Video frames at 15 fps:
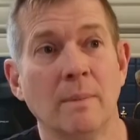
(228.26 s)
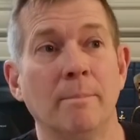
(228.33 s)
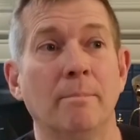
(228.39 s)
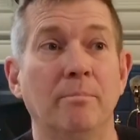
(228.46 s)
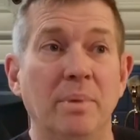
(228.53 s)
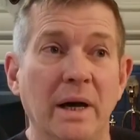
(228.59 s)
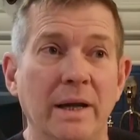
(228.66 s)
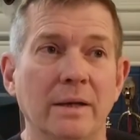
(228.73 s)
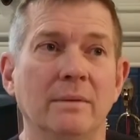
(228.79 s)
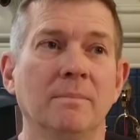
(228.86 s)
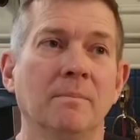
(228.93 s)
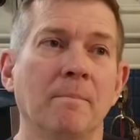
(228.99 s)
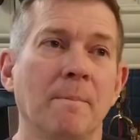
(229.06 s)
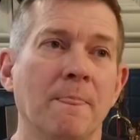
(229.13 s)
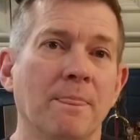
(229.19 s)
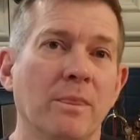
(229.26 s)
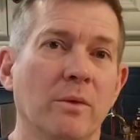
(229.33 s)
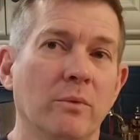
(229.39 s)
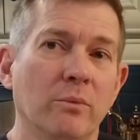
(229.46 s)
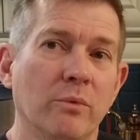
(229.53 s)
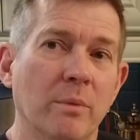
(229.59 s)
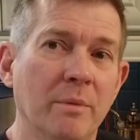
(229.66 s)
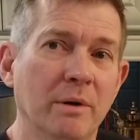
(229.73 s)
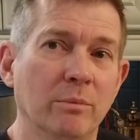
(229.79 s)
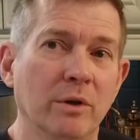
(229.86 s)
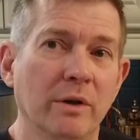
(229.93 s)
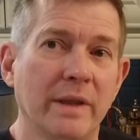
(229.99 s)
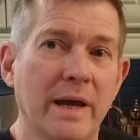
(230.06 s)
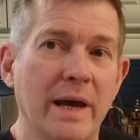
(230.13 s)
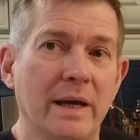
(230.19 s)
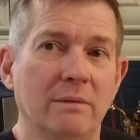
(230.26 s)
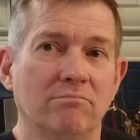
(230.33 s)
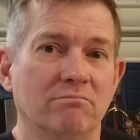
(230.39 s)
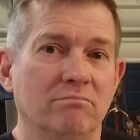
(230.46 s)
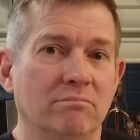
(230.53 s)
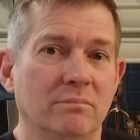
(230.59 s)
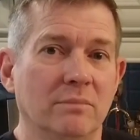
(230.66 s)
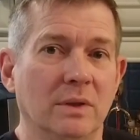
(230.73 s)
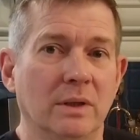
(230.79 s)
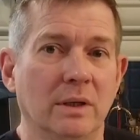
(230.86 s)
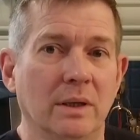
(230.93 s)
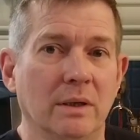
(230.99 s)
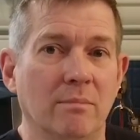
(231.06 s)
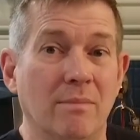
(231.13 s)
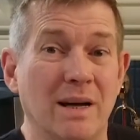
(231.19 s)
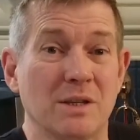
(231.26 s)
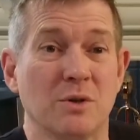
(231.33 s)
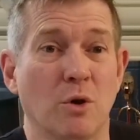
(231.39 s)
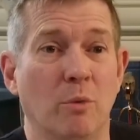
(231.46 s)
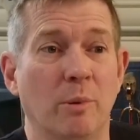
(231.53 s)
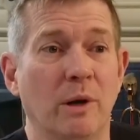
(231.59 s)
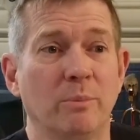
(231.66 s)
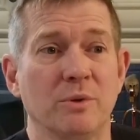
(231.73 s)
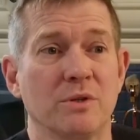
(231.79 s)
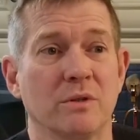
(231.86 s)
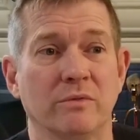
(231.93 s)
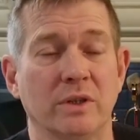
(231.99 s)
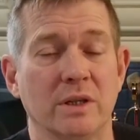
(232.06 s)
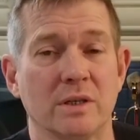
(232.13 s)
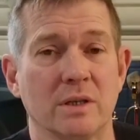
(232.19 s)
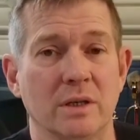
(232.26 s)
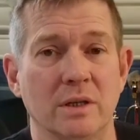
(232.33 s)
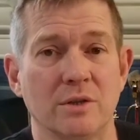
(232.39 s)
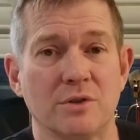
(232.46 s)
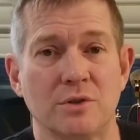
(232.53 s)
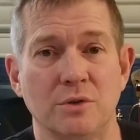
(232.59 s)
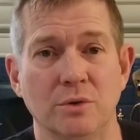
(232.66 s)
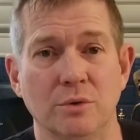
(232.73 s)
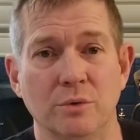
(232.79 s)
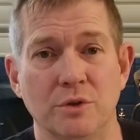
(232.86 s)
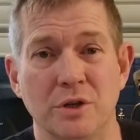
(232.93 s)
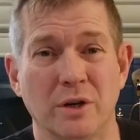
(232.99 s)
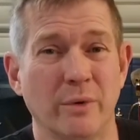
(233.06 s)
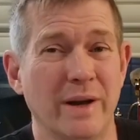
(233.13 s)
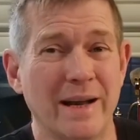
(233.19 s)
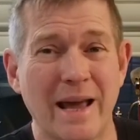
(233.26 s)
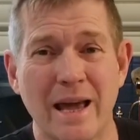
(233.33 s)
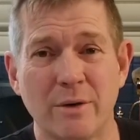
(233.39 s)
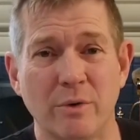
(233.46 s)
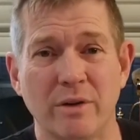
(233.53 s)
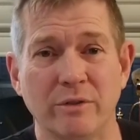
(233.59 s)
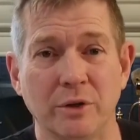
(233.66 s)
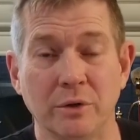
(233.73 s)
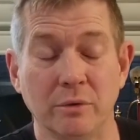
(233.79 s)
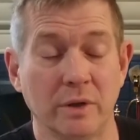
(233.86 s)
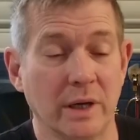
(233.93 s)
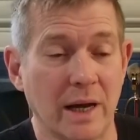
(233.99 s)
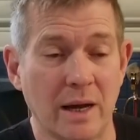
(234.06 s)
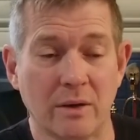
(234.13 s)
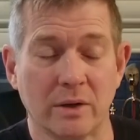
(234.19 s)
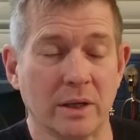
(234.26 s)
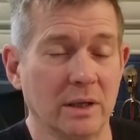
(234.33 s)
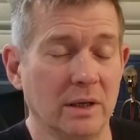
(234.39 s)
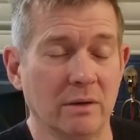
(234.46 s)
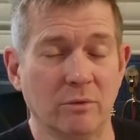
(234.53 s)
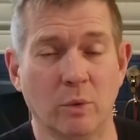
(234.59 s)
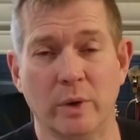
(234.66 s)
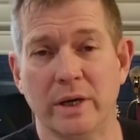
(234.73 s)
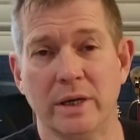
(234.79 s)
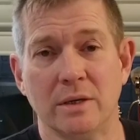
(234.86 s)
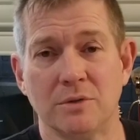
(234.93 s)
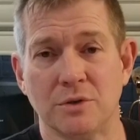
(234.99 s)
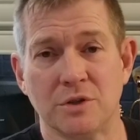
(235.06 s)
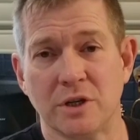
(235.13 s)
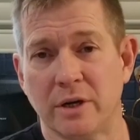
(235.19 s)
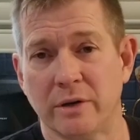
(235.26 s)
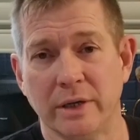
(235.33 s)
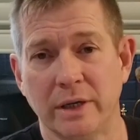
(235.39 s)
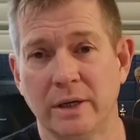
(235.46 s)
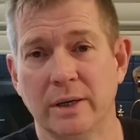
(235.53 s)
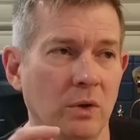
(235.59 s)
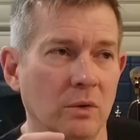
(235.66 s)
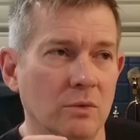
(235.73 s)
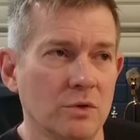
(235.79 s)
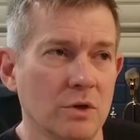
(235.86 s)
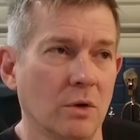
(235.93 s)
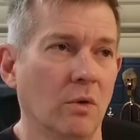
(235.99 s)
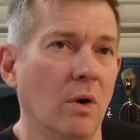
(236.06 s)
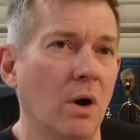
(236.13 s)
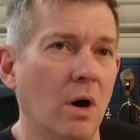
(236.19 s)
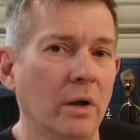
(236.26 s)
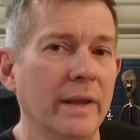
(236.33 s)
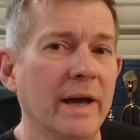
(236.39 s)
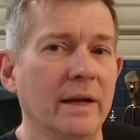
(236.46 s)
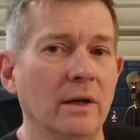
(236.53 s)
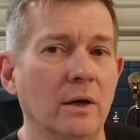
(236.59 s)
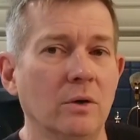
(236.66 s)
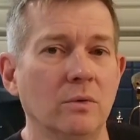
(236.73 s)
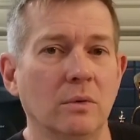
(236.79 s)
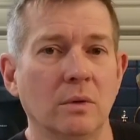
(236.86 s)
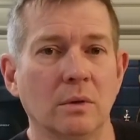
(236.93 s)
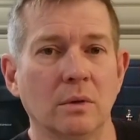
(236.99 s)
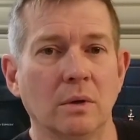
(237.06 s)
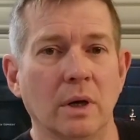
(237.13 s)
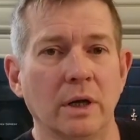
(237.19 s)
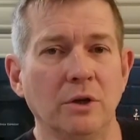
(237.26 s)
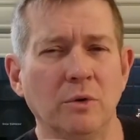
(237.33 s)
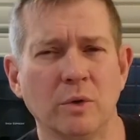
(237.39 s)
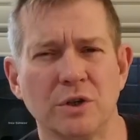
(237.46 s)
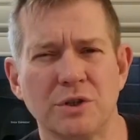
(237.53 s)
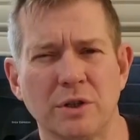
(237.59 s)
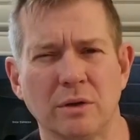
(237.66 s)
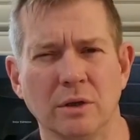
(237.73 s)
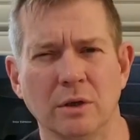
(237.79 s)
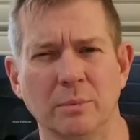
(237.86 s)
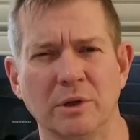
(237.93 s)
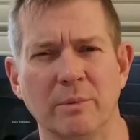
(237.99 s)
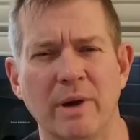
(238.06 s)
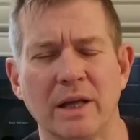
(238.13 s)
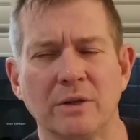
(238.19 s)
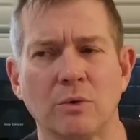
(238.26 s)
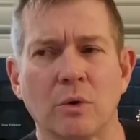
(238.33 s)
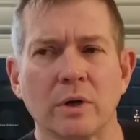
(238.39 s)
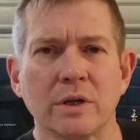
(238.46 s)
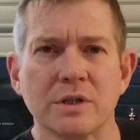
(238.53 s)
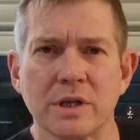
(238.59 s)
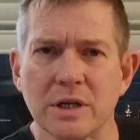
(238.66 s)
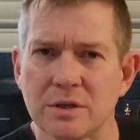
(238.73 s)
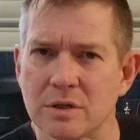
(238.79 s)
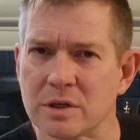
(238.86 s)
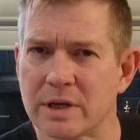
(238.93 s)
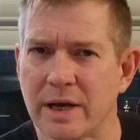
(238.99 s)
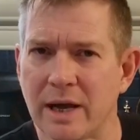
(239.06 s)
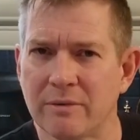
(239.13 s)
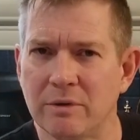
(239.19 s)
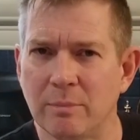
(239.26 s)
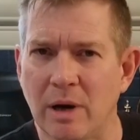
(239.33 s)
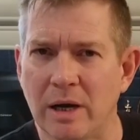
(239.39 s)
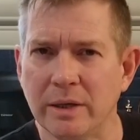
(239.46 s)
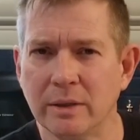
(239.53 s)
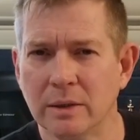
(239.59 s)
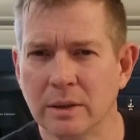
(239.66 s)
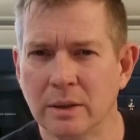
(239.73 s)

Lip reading: But remember that my sole purpose of this is to generate ad revenue that I can give away to charity. So on that note, I do want to share a little bit about the organizations that I have in mind.